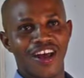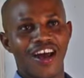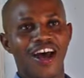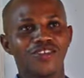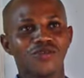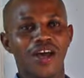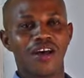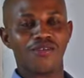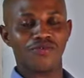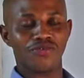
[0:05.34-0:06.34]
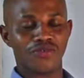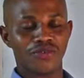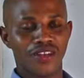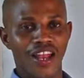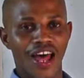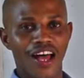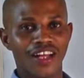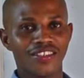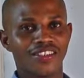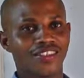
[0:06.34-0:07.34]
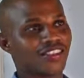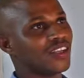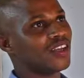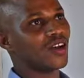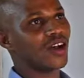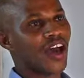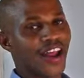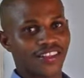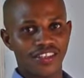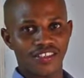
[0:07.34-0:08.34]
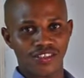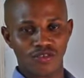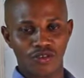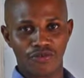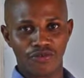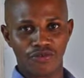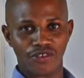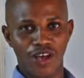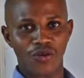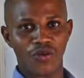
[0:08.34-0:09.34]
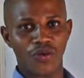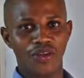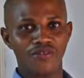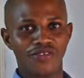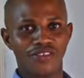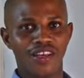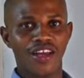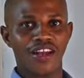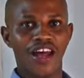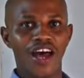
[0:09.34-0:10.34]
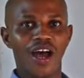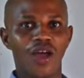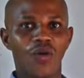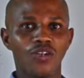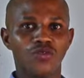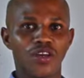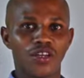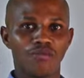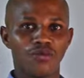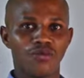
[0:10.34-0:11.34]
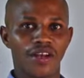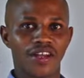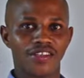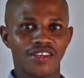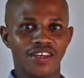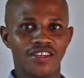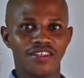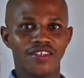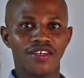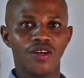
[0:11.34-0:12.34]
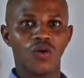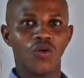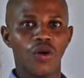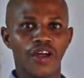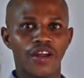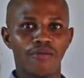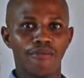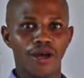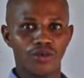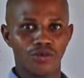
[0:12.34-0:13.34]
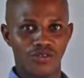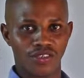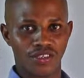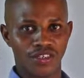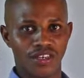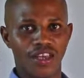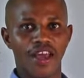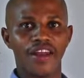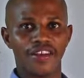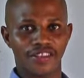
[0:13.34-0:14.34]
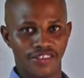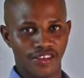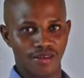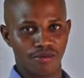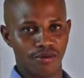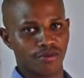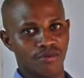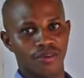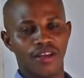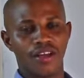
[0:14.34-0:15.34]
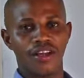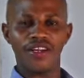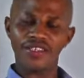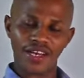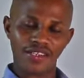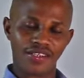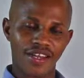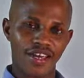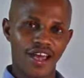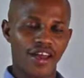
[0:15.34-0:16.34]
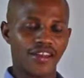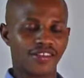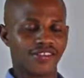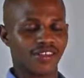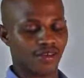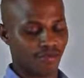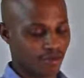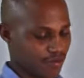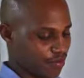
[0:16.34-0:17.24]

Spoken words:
As we have learned characteristics of sound waves, now I want to help you to understand well by using an example. Let us take an example.